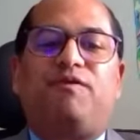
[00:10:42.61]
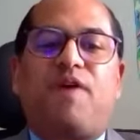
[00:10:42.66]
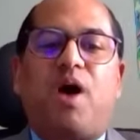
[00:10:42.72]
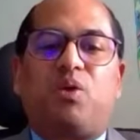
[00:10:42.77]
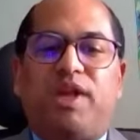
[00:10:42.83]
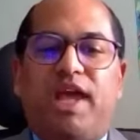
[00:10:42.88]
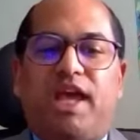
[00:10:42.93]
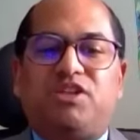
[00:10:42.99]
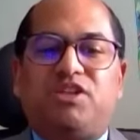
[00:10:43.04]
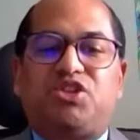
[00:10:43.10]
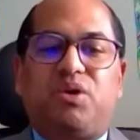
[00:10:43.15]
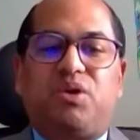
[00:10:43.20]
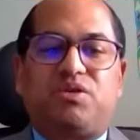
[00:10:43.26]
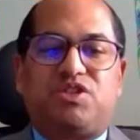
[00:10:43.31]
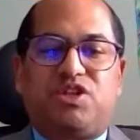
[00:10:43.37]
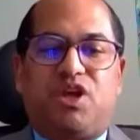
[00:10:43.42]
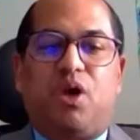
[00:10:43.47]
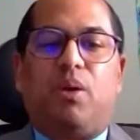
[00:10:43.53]
foundational
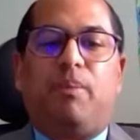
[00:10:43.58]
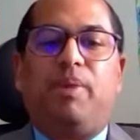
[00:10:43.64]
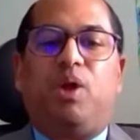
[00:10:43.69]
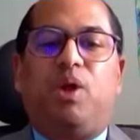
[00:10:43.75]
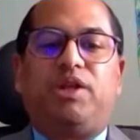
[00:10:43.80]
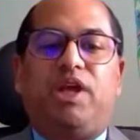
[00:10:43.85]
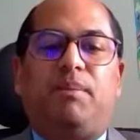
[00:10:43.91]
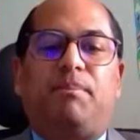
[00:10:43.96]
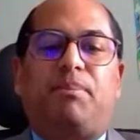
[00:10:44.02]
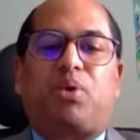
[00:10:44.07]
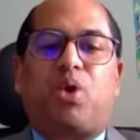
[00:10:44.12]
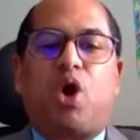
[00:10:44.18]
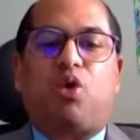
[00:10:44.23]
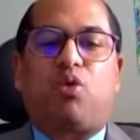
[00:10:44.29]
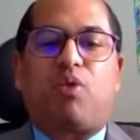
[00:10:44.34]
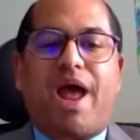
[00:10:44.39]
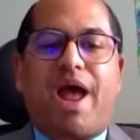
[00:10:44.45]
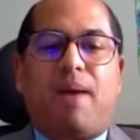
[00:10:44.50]
skill building
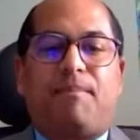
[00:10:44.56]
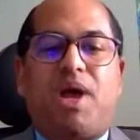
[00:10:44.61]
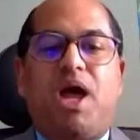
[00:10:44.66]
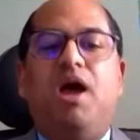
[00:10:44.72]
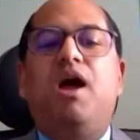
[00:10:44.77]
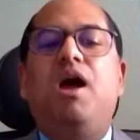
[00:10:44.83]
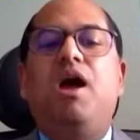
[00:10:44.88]
program.